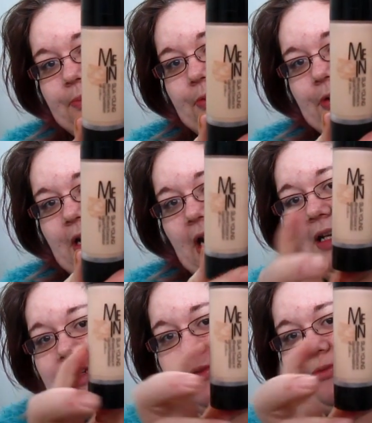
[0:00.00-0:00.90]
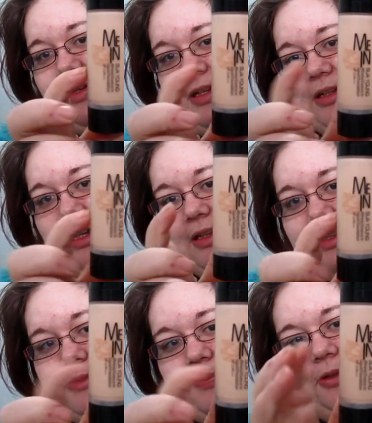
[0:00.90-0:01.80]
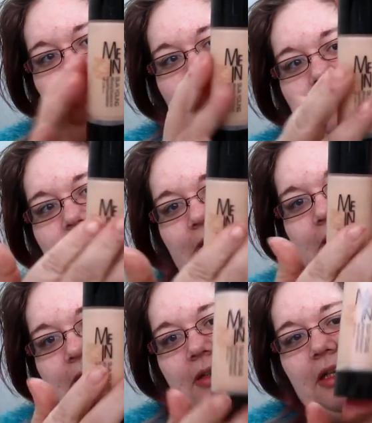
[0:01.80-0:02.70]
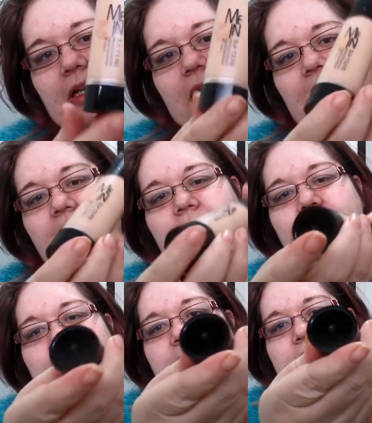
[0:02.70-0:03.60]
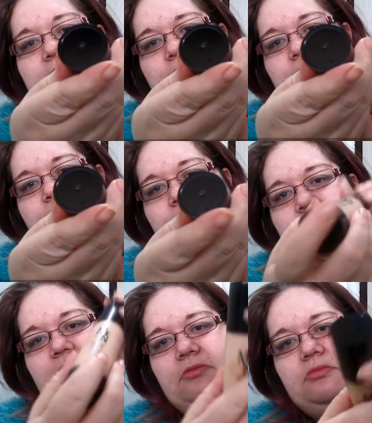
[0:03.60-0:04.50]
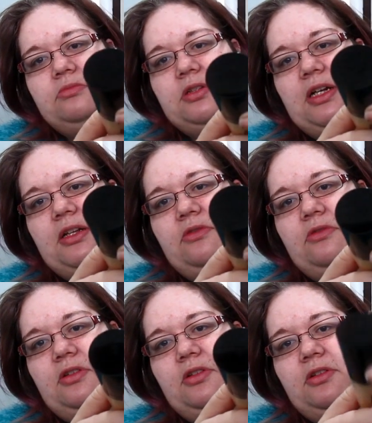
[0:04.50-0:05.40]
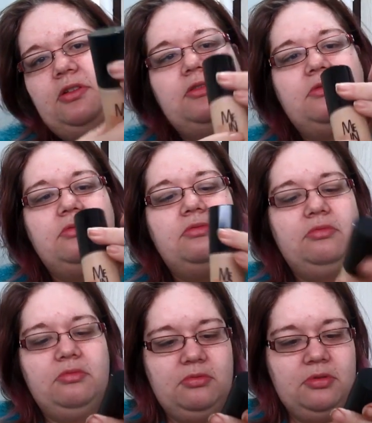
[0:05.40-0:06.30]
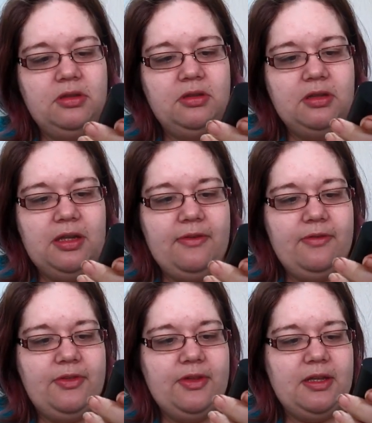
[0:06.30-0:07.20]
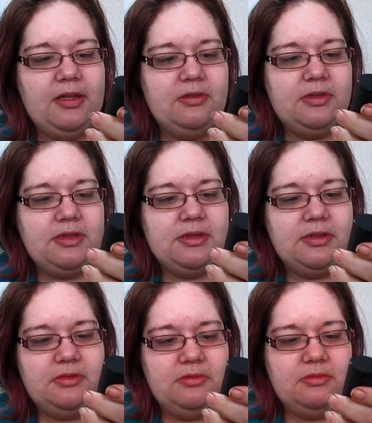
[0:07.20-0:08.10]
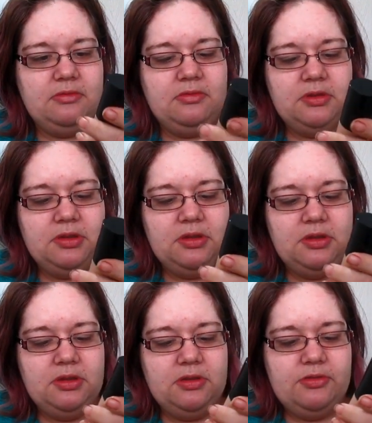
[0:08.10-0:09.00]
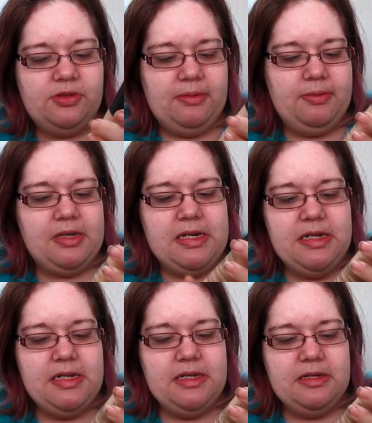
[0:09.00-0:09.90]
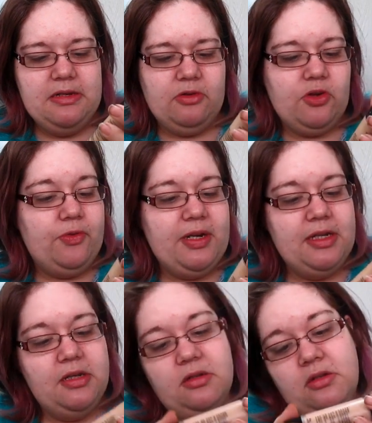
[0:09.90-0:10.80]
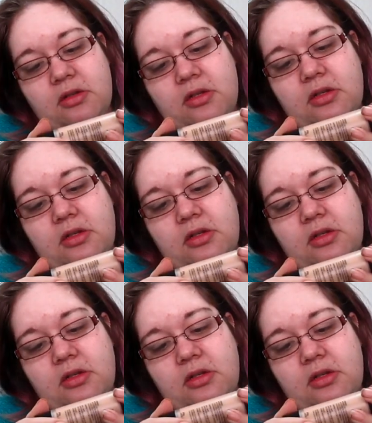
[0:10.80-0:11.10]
I actually really like this bottle. But there's no color on it. Everything else is in Japanese or Korean.